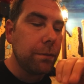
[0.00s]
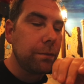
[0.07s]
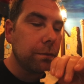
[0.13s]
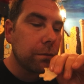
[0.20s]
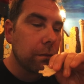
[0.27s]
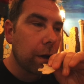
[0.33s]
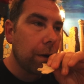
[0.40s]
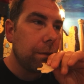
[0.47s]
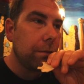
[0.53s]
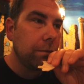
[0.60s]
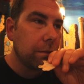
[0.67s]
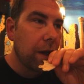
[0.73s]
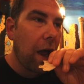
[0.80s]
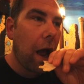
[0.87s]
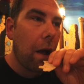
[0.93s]
Very
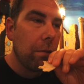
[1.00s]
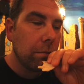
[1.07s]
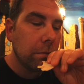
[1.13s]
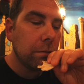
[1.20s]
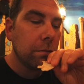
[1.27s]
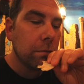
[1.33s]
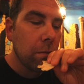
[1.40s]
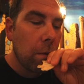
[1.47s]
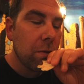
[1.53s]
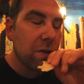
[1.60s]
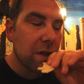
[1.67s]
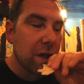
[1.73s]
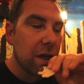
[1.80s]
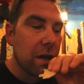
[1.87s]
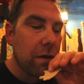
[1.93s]
yeah,
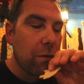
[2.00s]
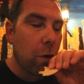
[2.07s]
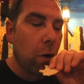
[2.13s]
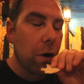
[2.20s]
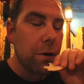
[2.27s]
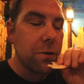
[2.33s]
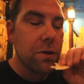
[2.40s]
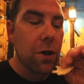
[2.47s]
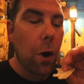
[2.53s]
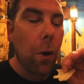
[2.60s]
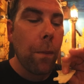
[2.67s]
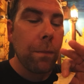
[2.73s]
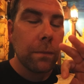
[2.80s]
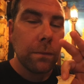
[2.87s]
tahini forward. So